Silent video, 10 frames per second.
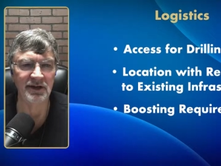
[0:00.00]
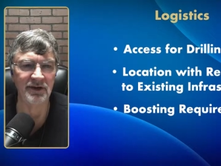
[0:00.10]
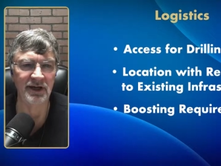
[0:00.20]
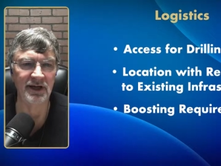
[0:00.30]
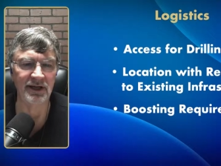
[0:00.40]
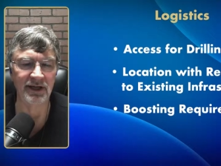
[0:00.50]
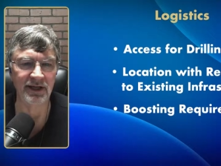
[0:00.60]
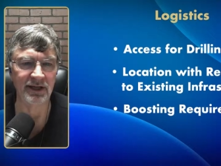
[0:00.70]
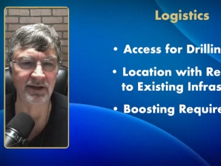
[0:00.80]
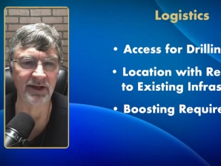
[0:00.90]

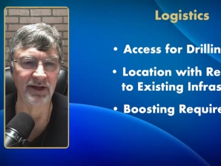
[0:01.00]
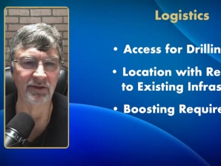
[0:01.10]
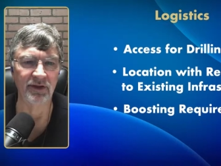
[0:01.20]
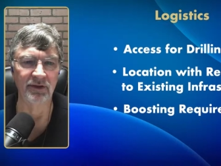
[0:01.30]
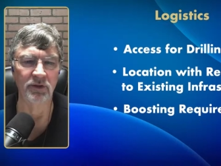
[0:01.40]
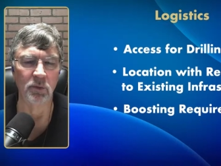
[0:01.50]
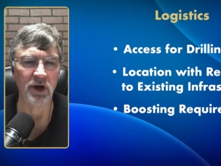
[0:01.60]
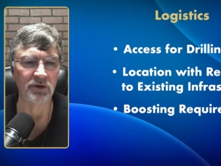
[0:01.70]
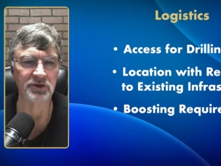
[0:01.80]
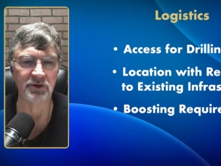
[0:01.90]

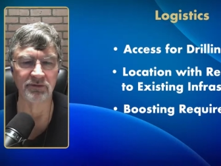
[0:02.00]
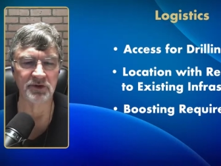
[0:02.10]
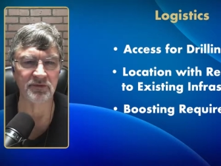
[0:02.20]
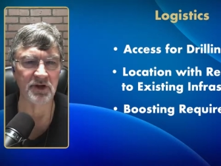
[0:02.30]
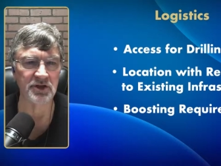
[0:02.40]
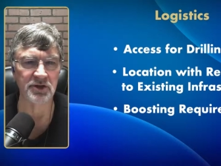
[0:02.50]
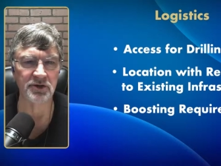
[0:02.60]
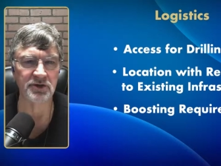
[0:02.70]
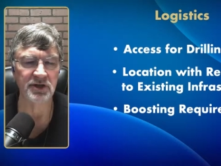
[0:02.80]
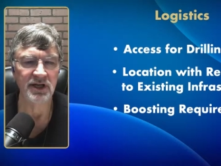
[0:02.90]
the well surface
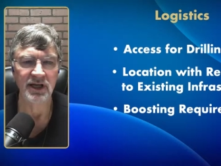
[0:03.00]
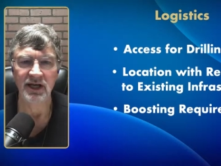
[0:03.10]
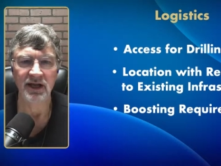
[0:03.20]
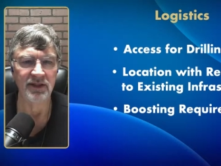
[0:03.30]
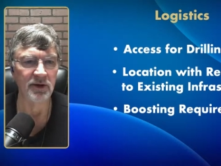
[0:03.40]
features.